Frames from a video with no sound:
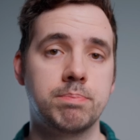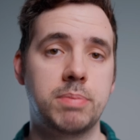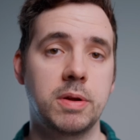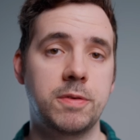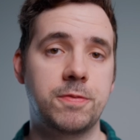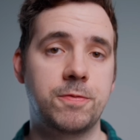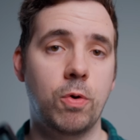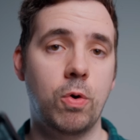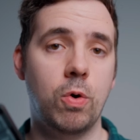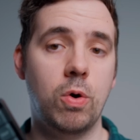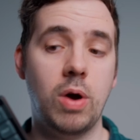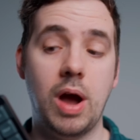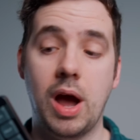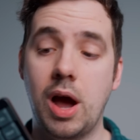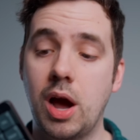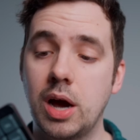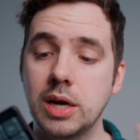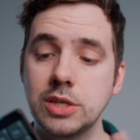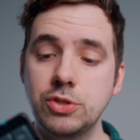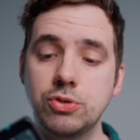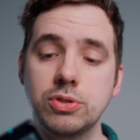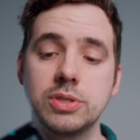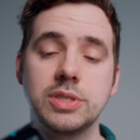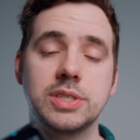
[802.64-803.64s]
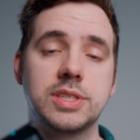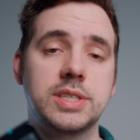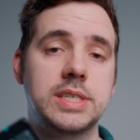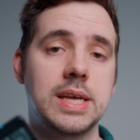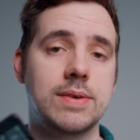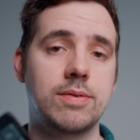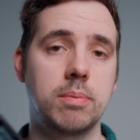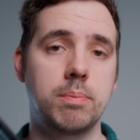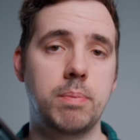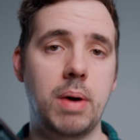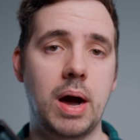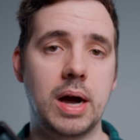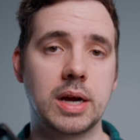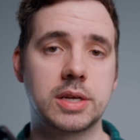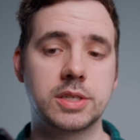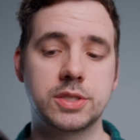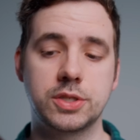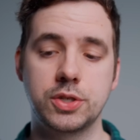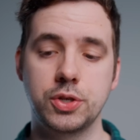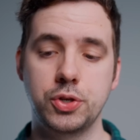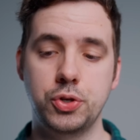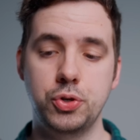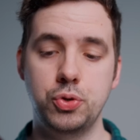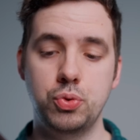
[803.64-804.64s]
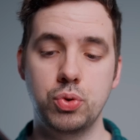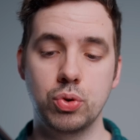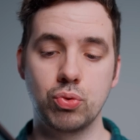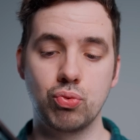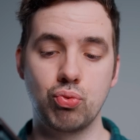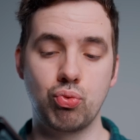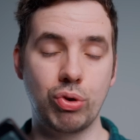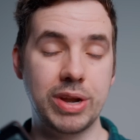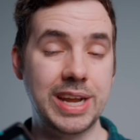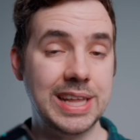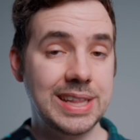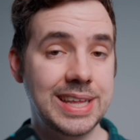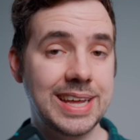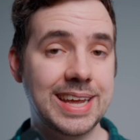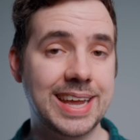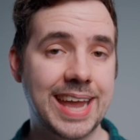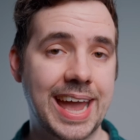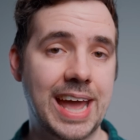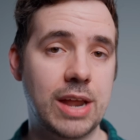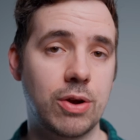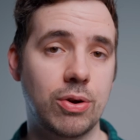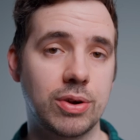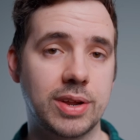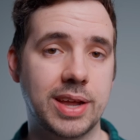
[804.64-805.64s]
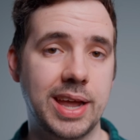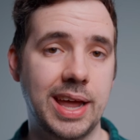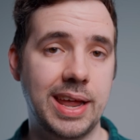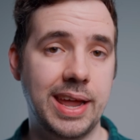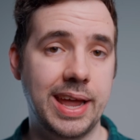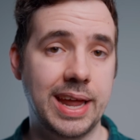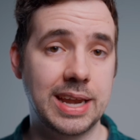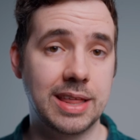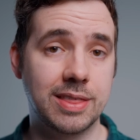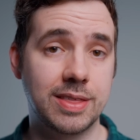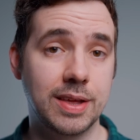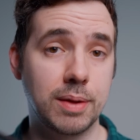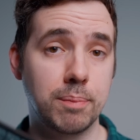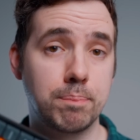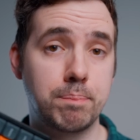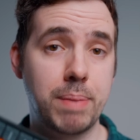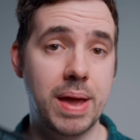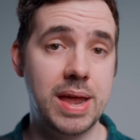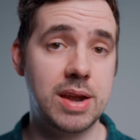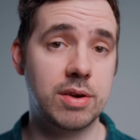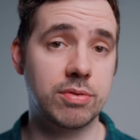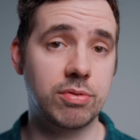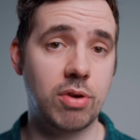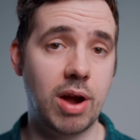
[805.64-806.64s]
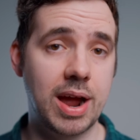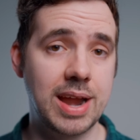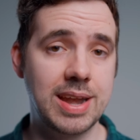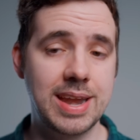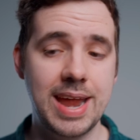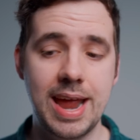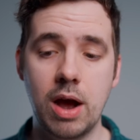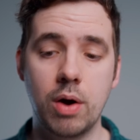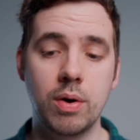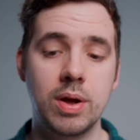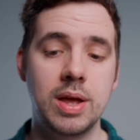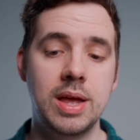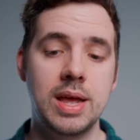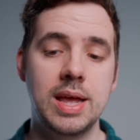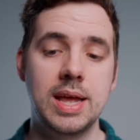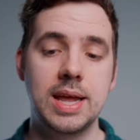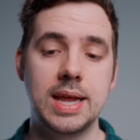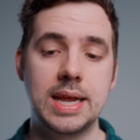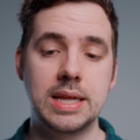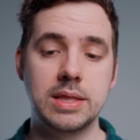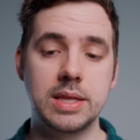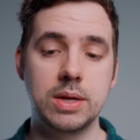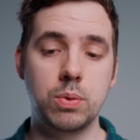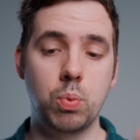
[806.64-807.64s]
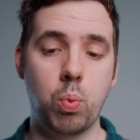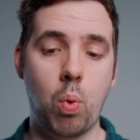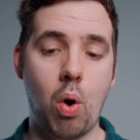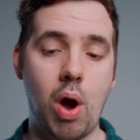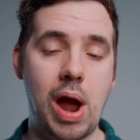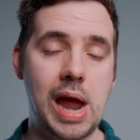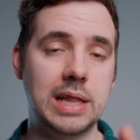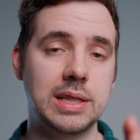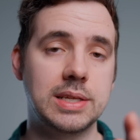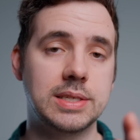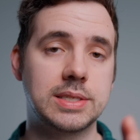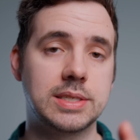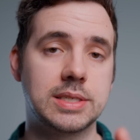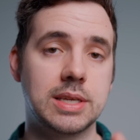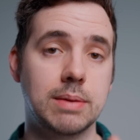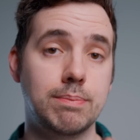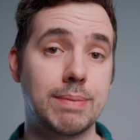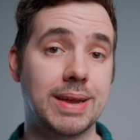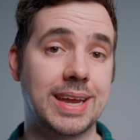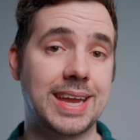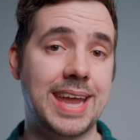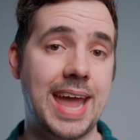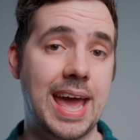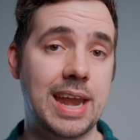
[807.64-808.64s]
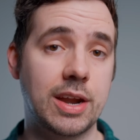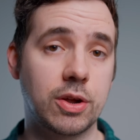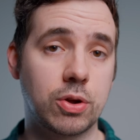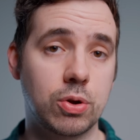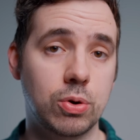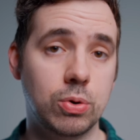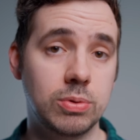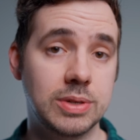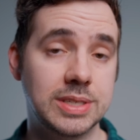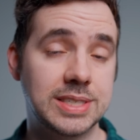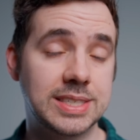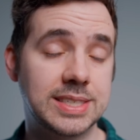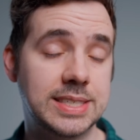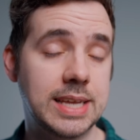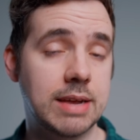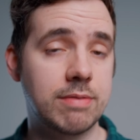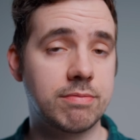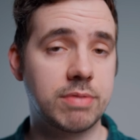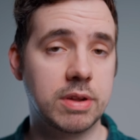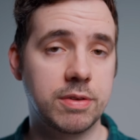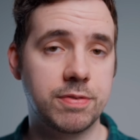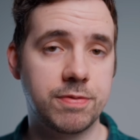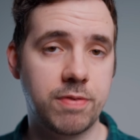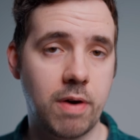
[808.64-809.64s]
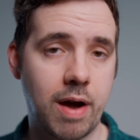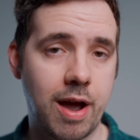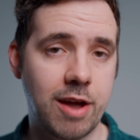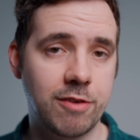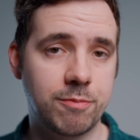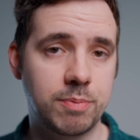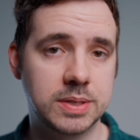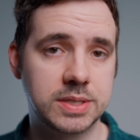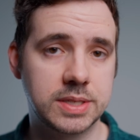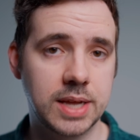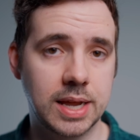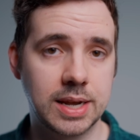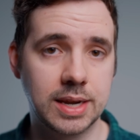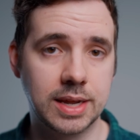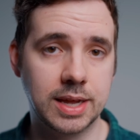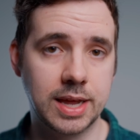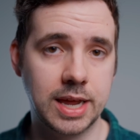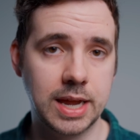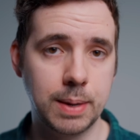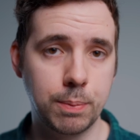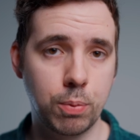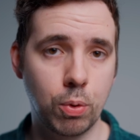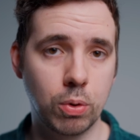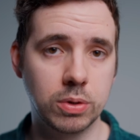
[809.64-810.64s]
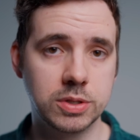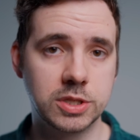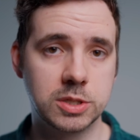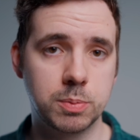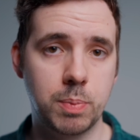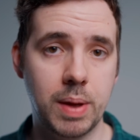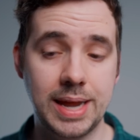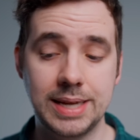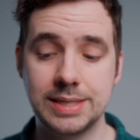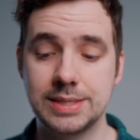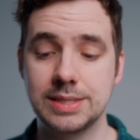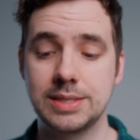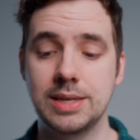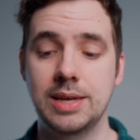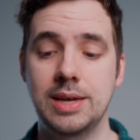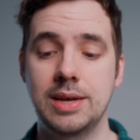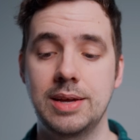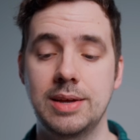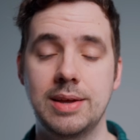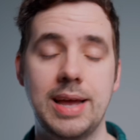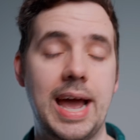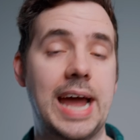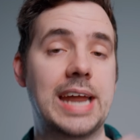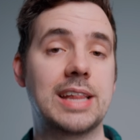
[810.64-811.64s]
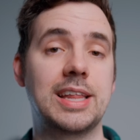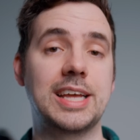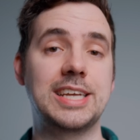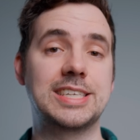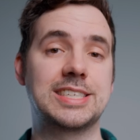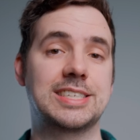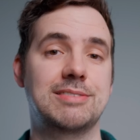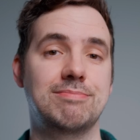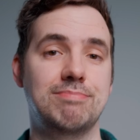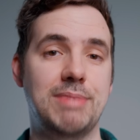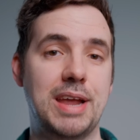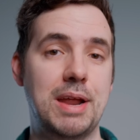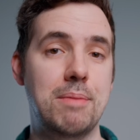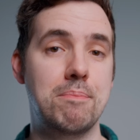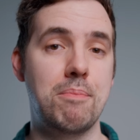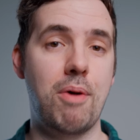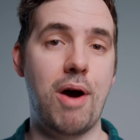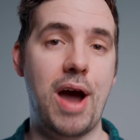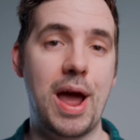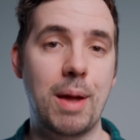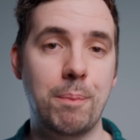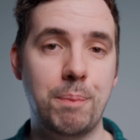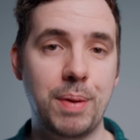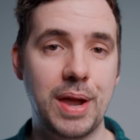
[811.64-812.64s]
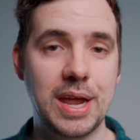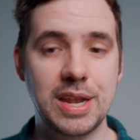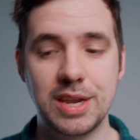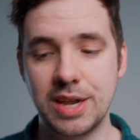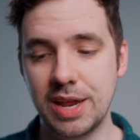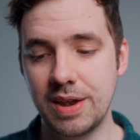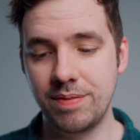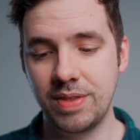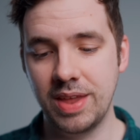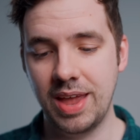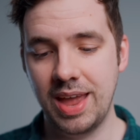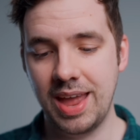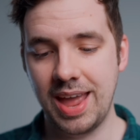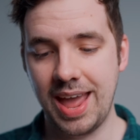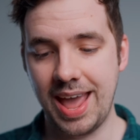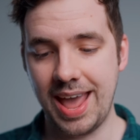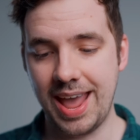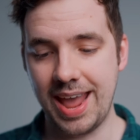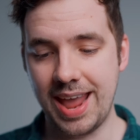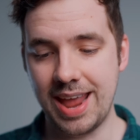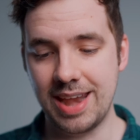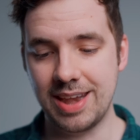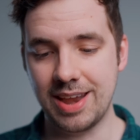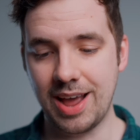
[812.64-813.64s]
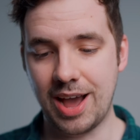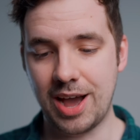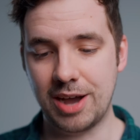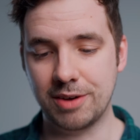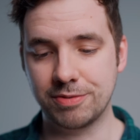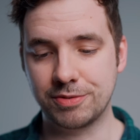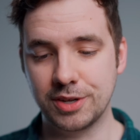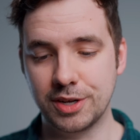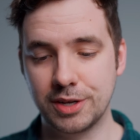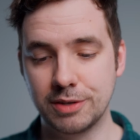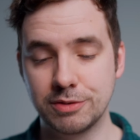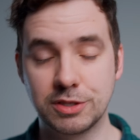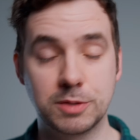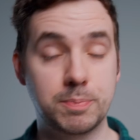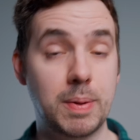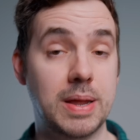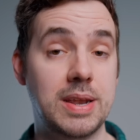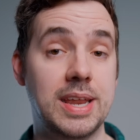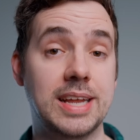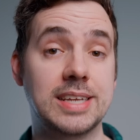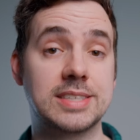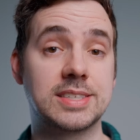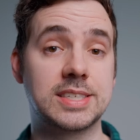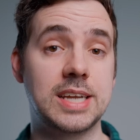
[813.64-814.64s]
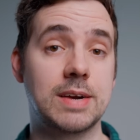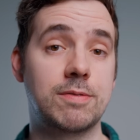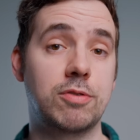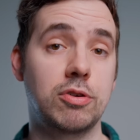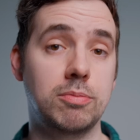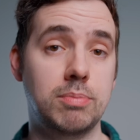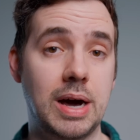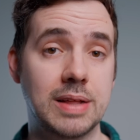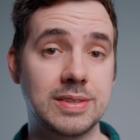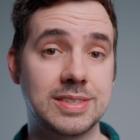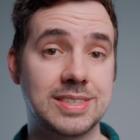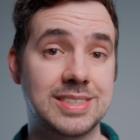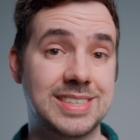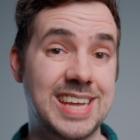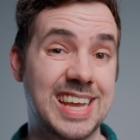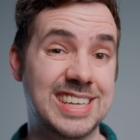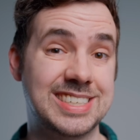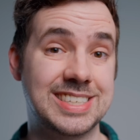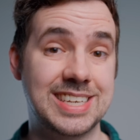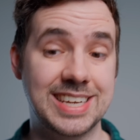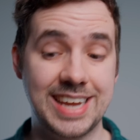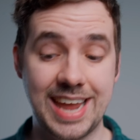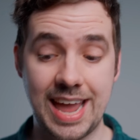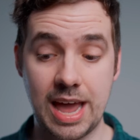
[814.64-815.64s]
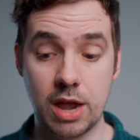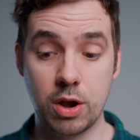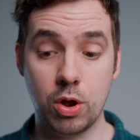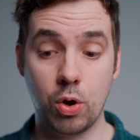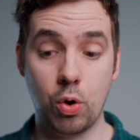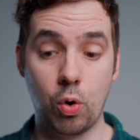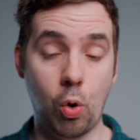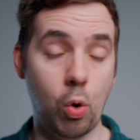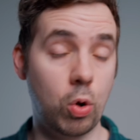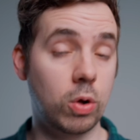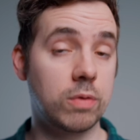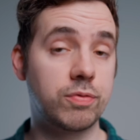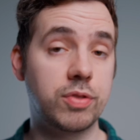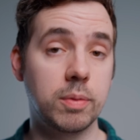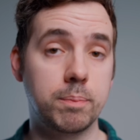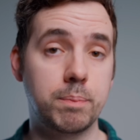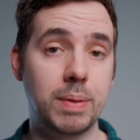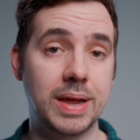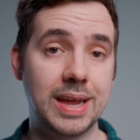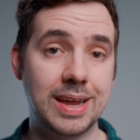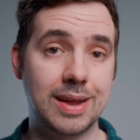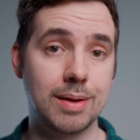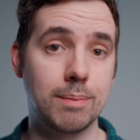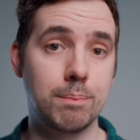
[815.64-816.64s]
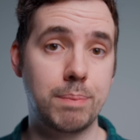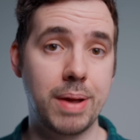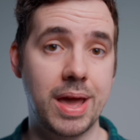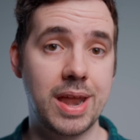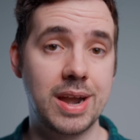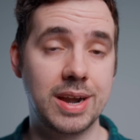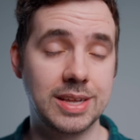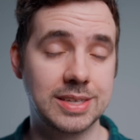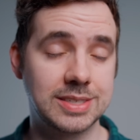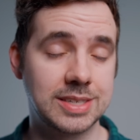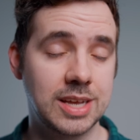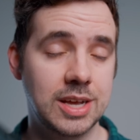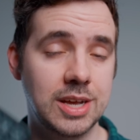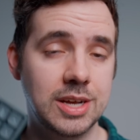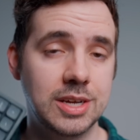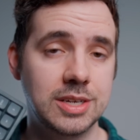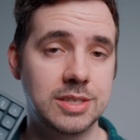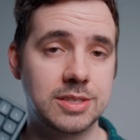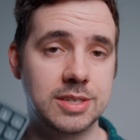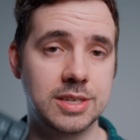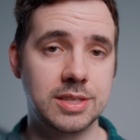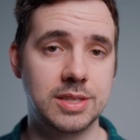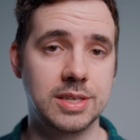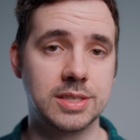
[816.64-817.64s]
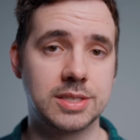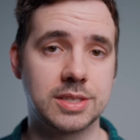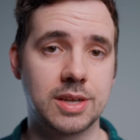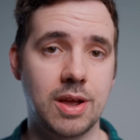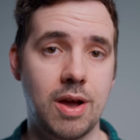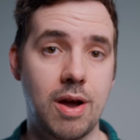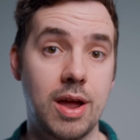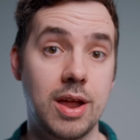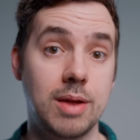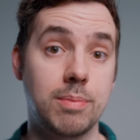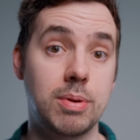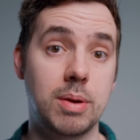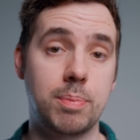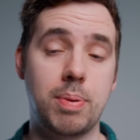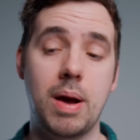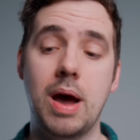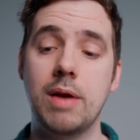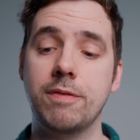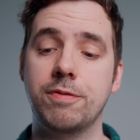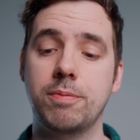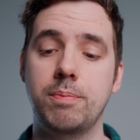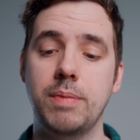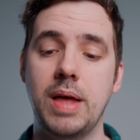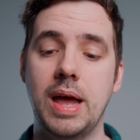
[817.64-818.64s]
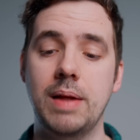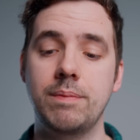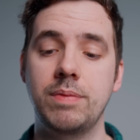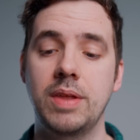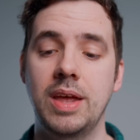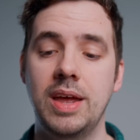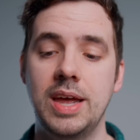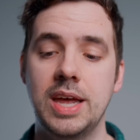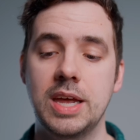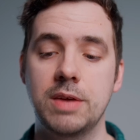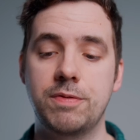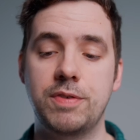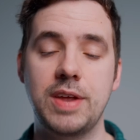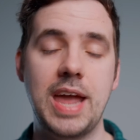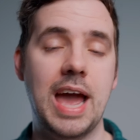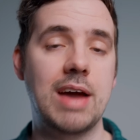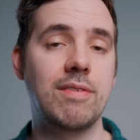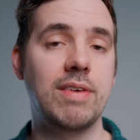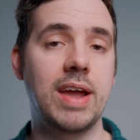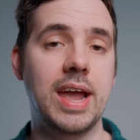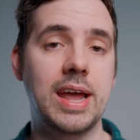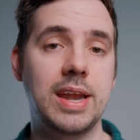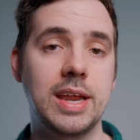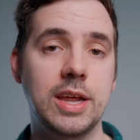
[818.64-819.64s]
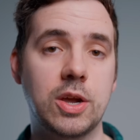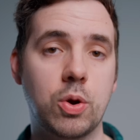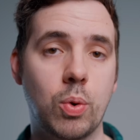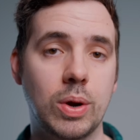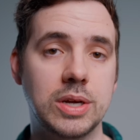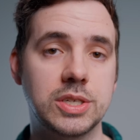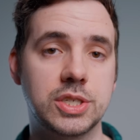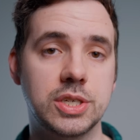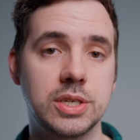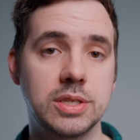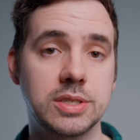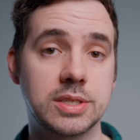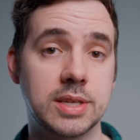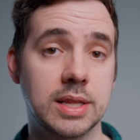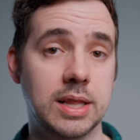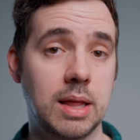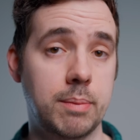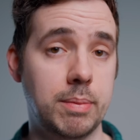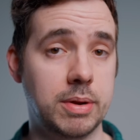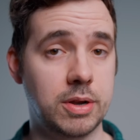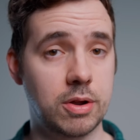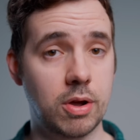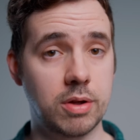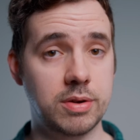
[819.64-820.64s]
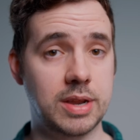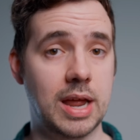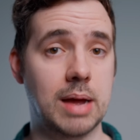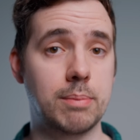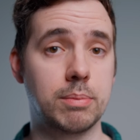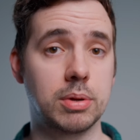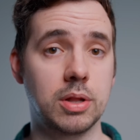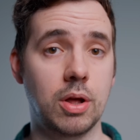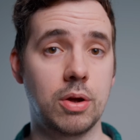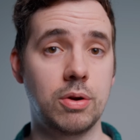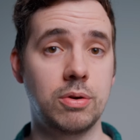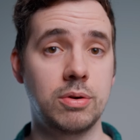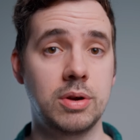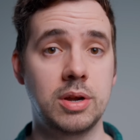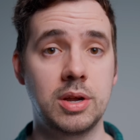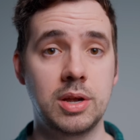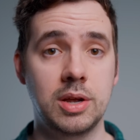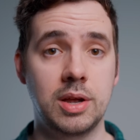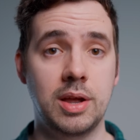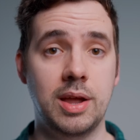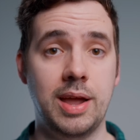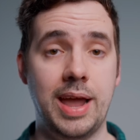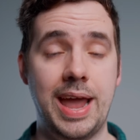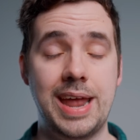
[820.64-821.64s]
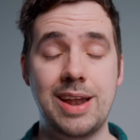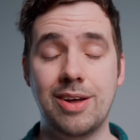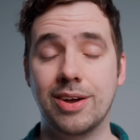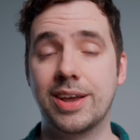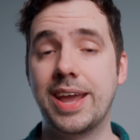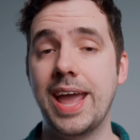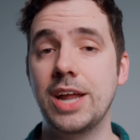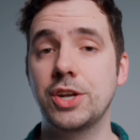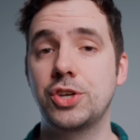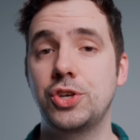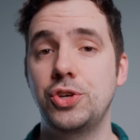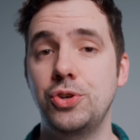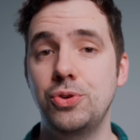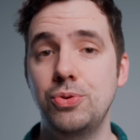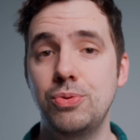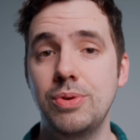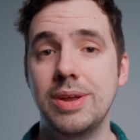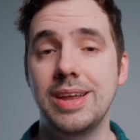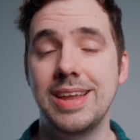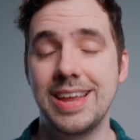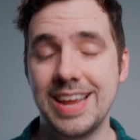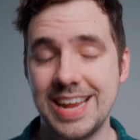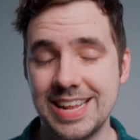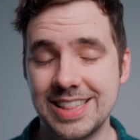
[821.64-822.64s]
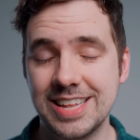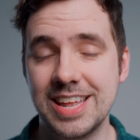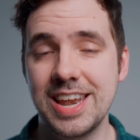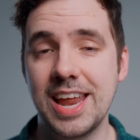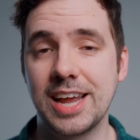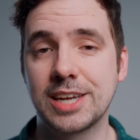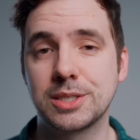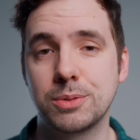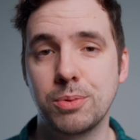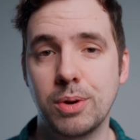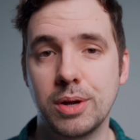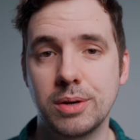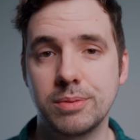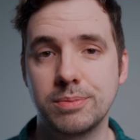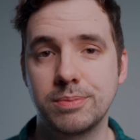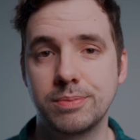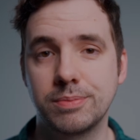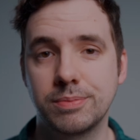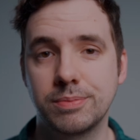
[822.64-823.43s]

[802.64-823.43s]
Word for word: But for $107, you really cannot get anything better right now in the wireless mechanical 75% keyboard space, at least in my opinion, and after spending several months testing out all the big competitors to this guy. But apart from that, if you have any questions, let me know down below, and I'll catch you in the next one.